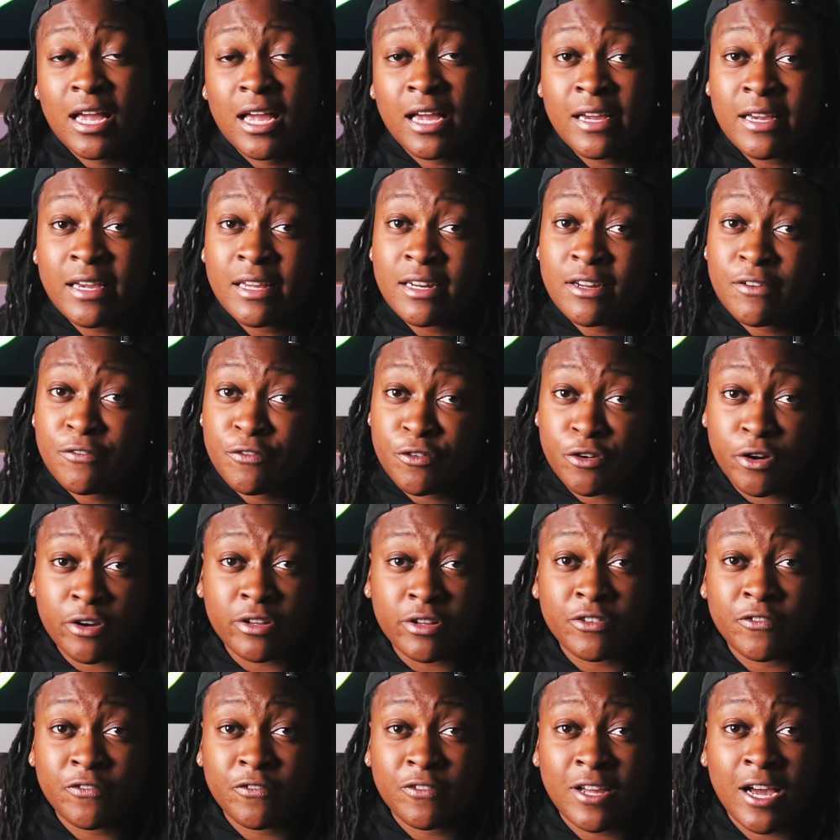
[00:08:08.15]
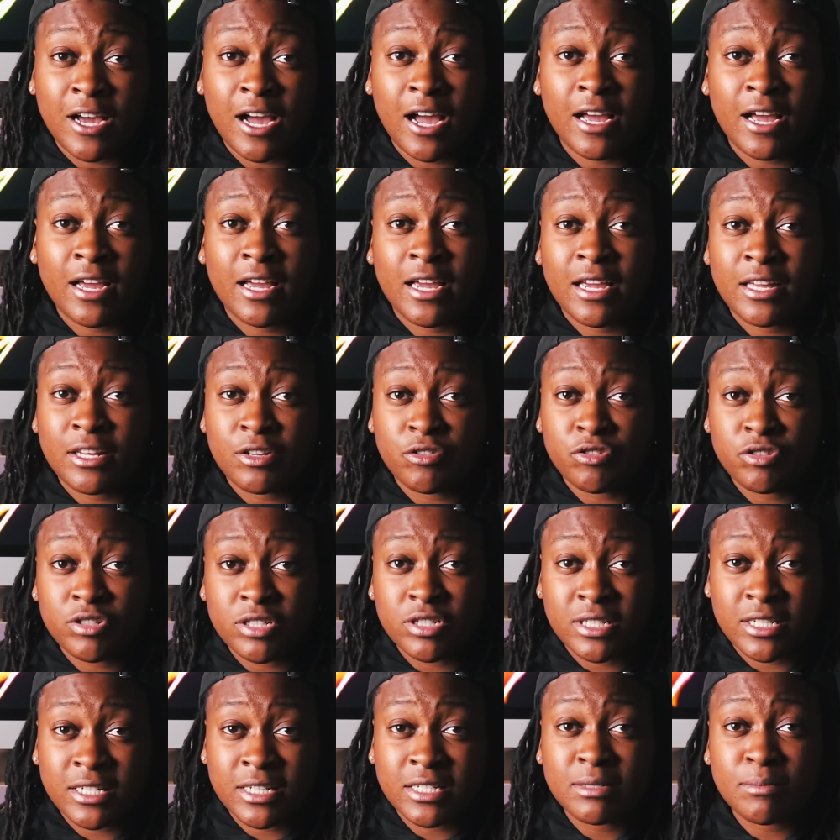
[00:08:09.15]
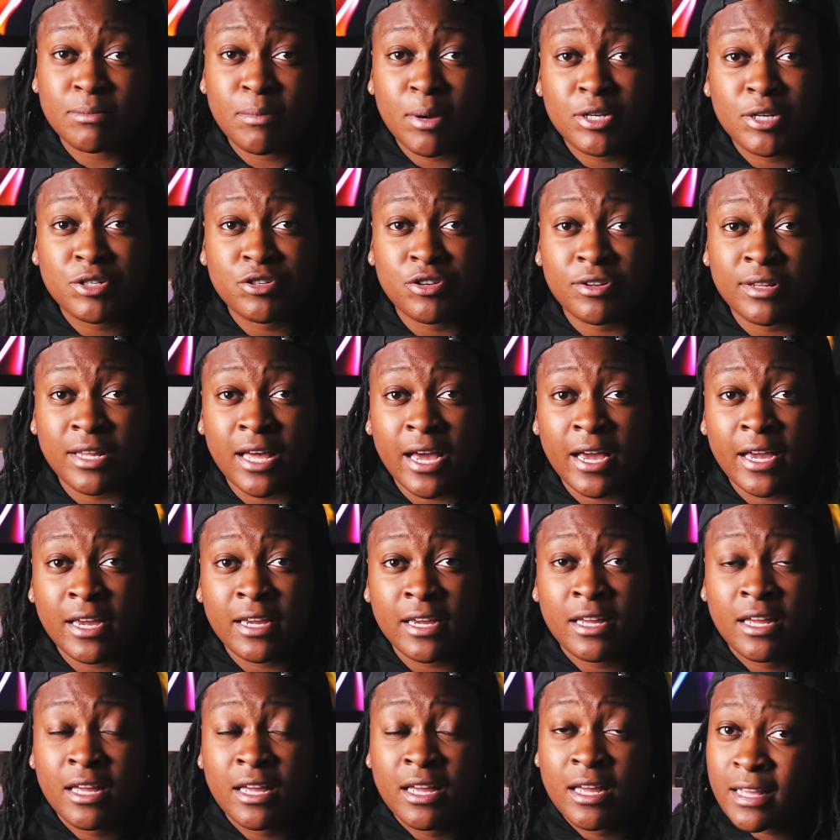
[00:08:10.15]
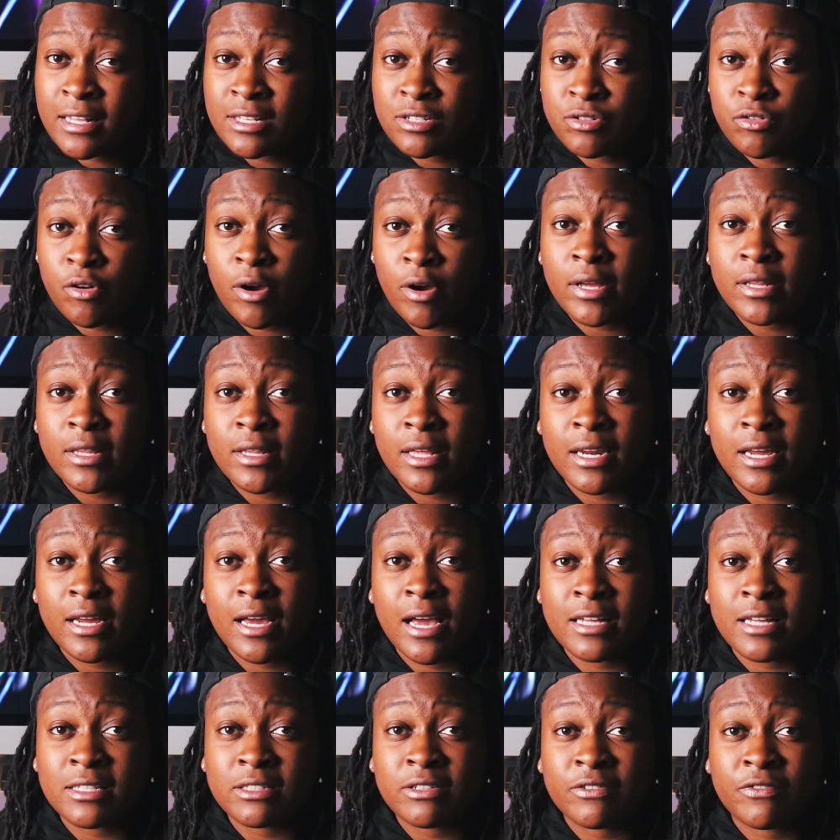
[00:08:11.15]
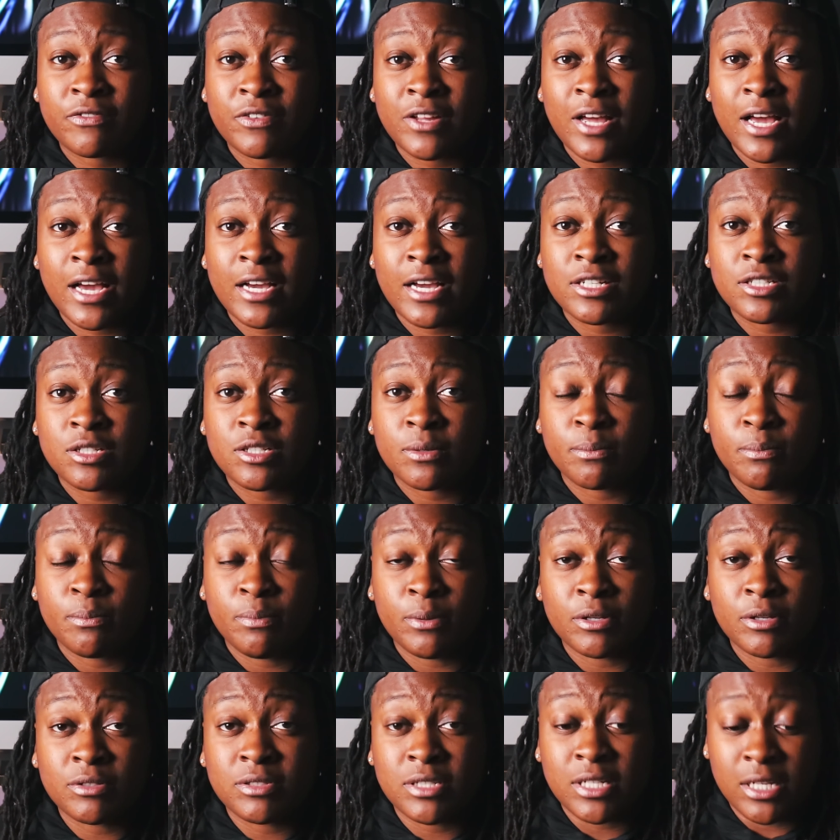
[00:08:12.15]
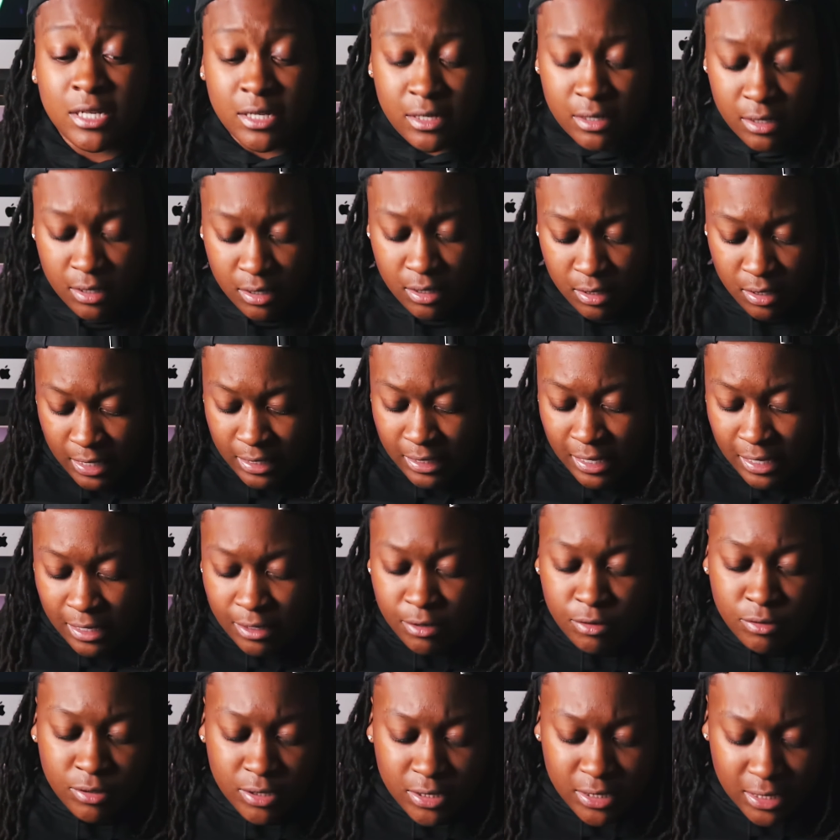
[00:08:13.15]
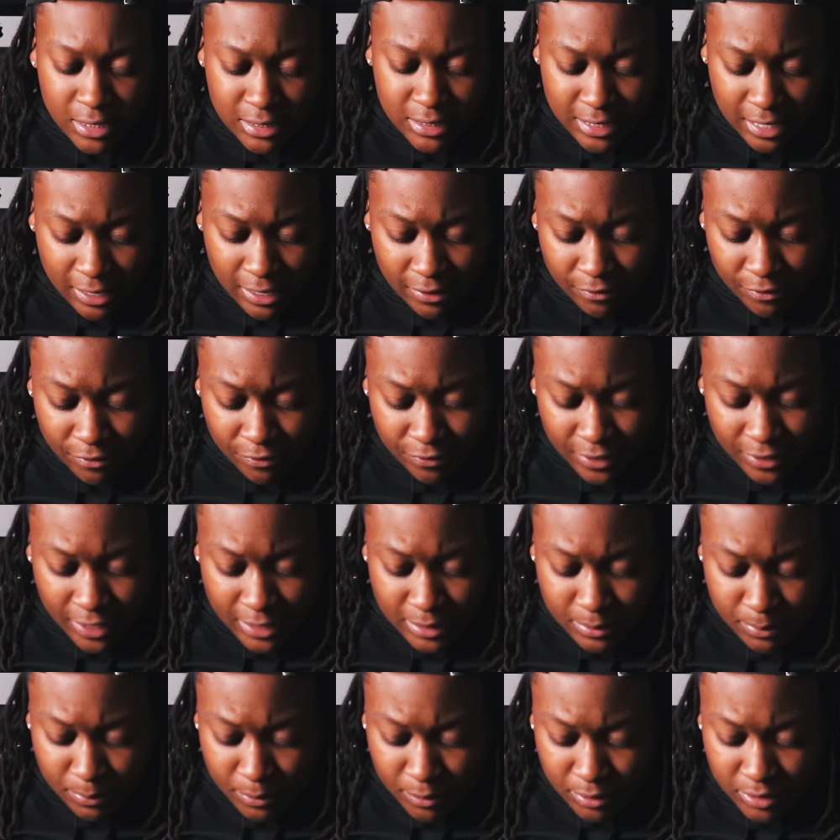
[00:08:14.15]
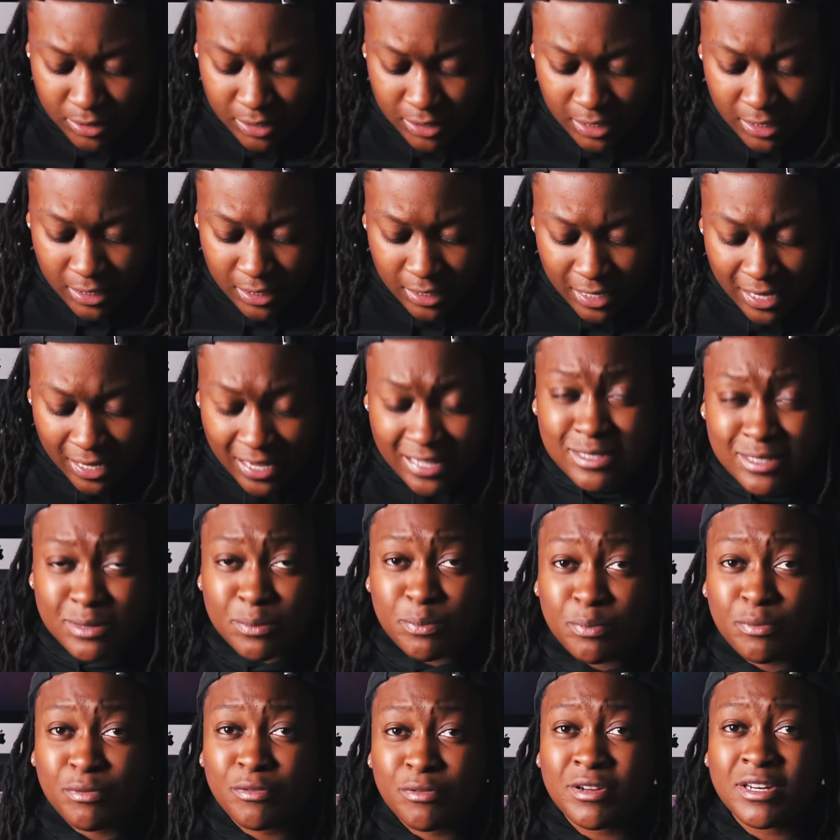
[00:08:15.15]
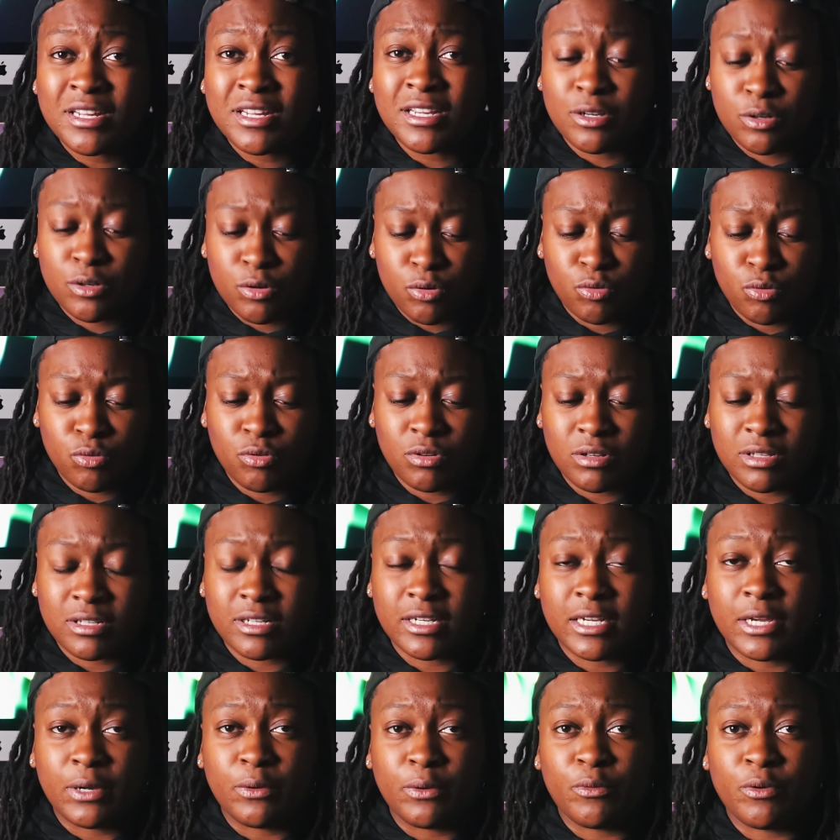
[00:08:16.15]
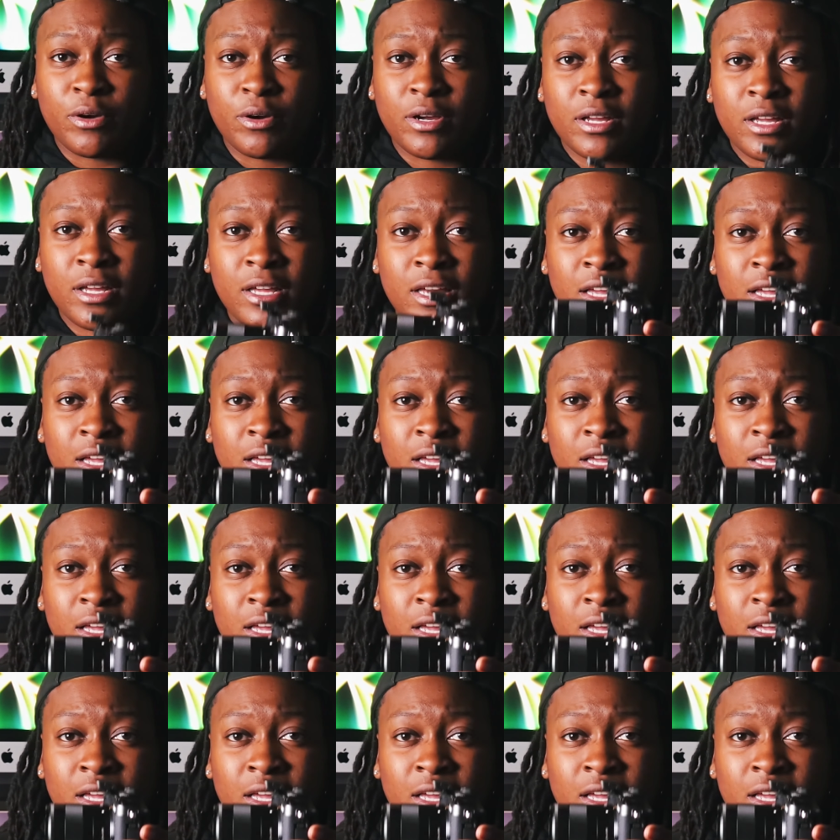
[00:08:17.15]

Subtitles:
And if you're on the fly and you just need some extra light, it's great that it has the flash built in. And not only does it have a flash built in, it has a pretty cool looking one.